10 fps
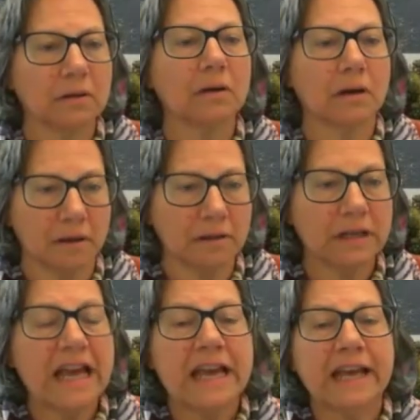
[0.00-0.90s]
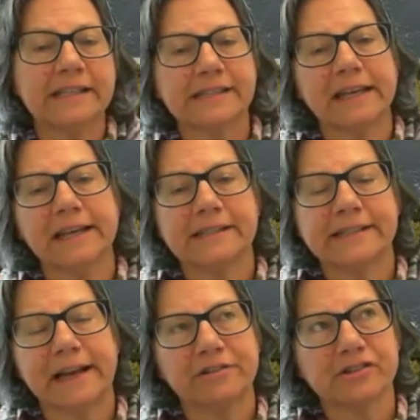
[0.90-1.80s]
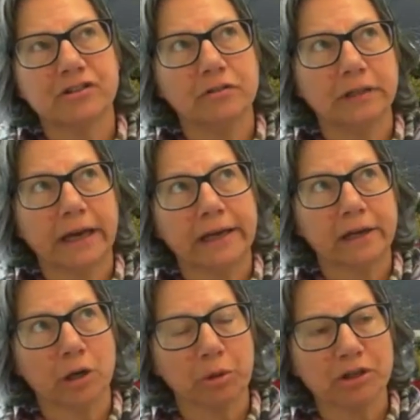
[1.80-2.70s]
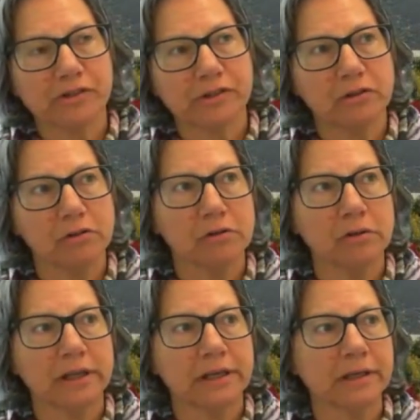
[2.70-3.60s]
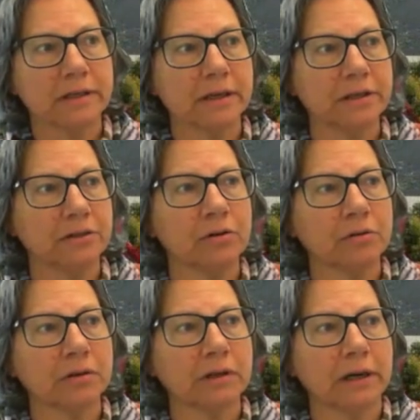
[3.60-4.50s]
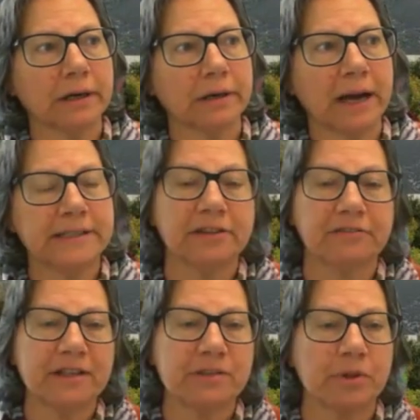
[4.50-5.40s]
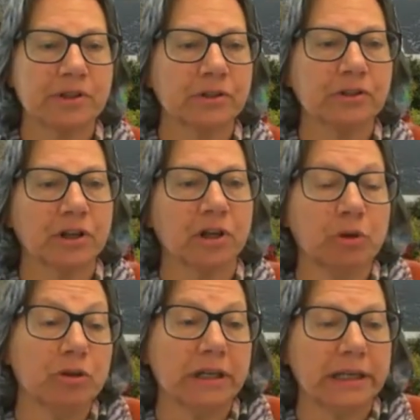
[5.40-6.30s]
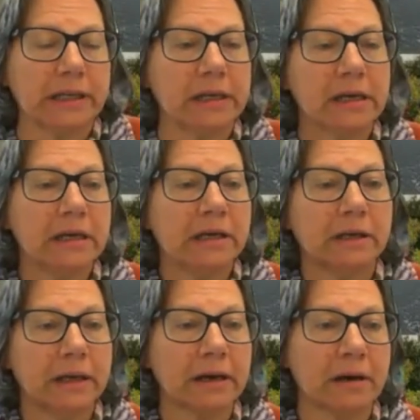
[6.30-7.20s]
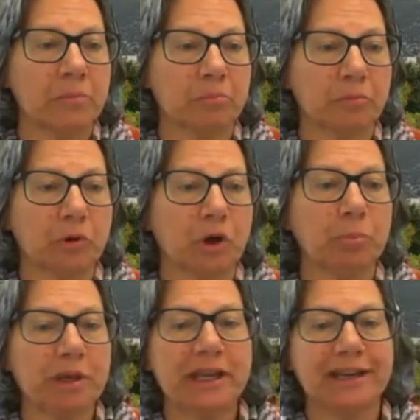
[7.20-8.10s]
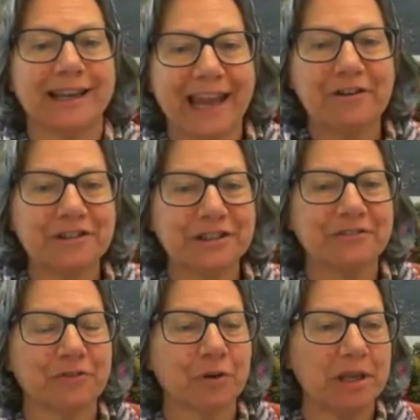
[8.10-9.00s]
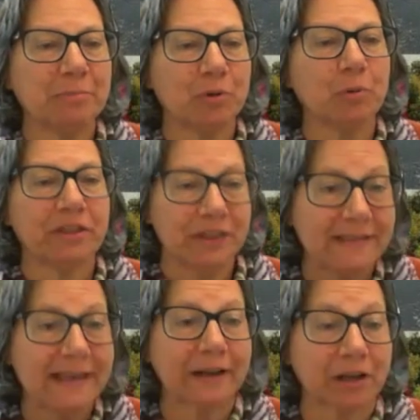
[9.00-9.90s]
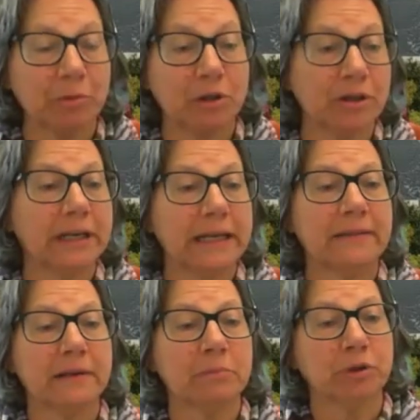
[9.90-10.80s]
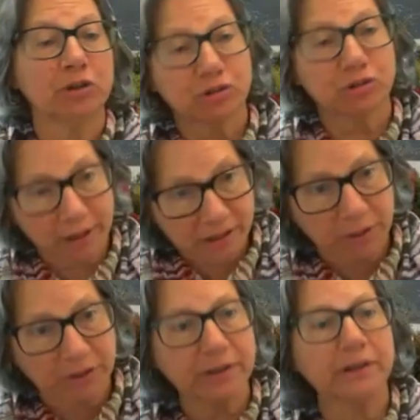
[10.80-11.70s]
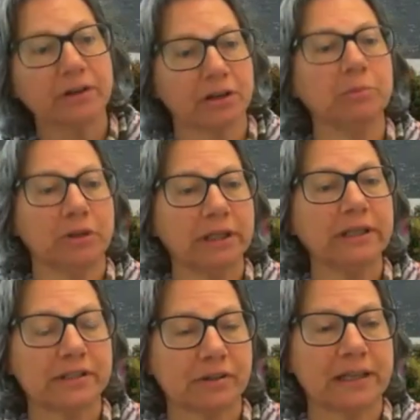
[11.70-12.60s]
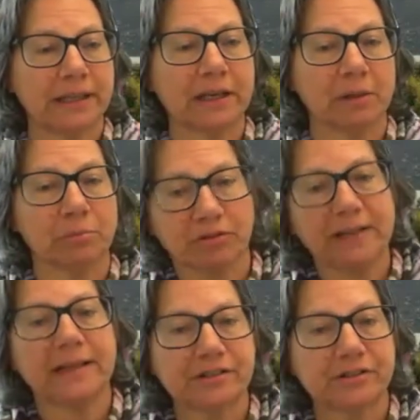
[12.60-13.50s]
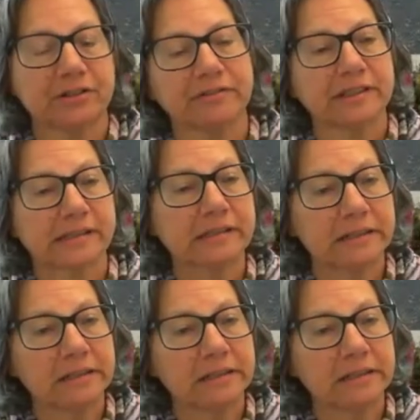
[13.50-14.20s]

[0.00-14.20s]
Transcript: Uh-huh. It's, it sounds too like a person who, you know, uh, identifies with a certain community um, could be an accountant for people within that community and then build trust within their community so that they can provide that service.